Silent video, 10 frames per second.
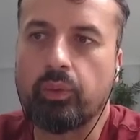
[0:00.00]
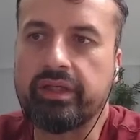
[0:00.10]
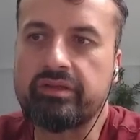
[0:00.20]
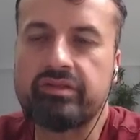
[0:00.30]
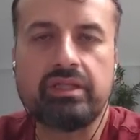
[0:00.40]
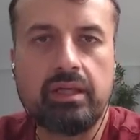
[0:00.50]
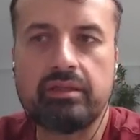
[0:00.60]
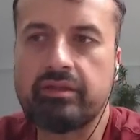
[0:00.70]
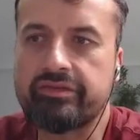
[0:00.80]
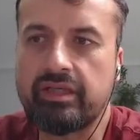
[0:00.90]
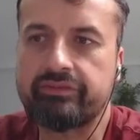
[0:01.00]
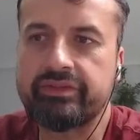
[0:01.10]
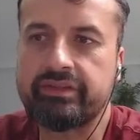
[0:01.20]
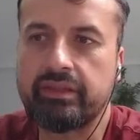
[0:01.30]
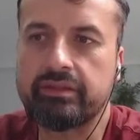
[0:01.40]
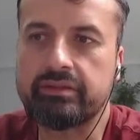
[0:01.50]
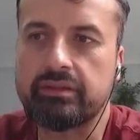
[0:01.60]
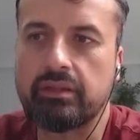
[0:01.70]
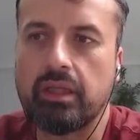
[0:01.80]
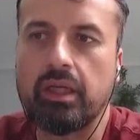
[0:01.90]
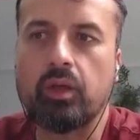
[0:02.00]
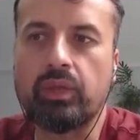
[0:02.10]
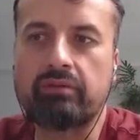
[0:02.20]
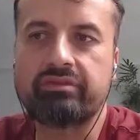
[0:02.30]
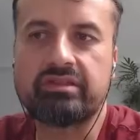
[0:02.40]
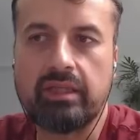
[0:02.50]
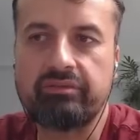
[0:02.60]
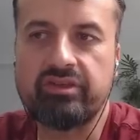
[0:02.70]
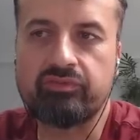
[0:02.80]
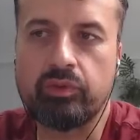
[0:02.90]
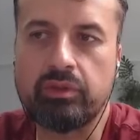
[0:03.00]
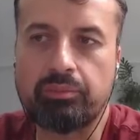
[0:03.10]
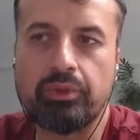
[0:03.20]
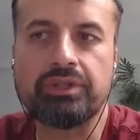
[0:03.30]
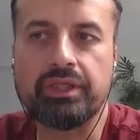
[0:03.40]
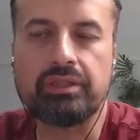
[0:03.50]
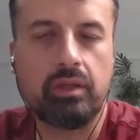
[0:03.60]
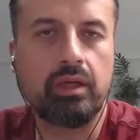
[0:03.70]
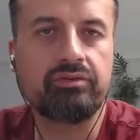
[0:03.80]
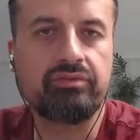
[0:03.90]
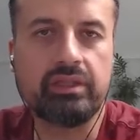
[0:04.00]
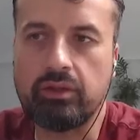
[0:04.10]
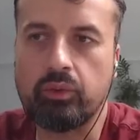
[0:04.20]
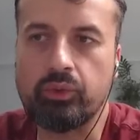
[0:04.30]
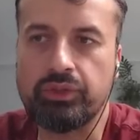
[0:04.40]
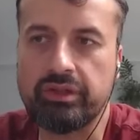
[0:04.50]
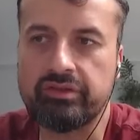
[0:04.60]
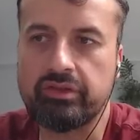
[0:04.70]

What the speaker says: we can see under the services, we have a service for the Project IV launcher.